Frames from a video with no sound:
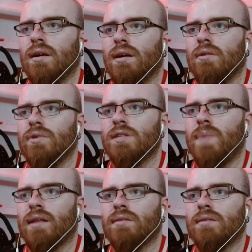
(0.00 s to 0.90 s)
would
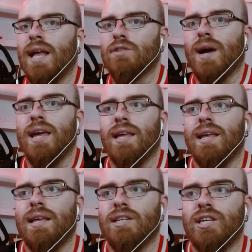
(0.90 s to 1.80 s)
expect. That's
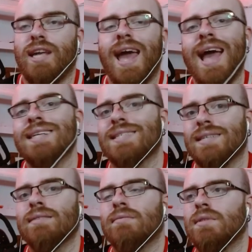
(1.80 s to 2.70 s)
why she
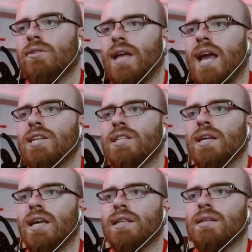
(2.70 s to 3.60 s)
asked. Now the
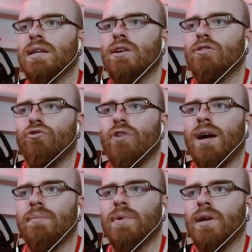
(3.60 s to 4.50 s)
Asian kid to
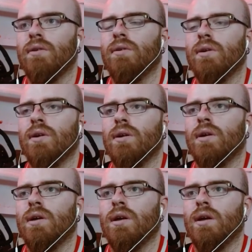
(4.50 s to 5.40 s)
grab, you know,
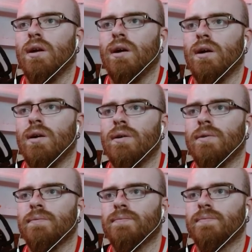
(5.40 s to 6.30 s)

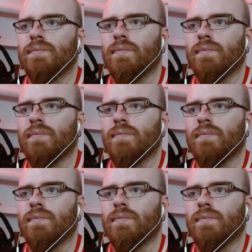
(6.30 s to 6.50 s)
the